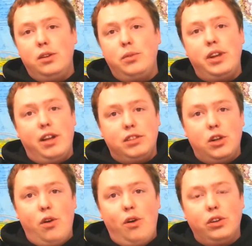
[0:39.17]
we'd have to
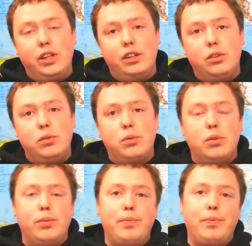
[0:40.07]
call in,
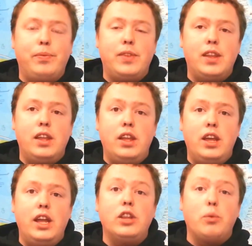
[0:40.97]
or
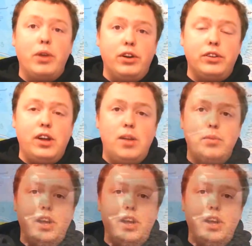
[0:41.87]
in the winter time, we'd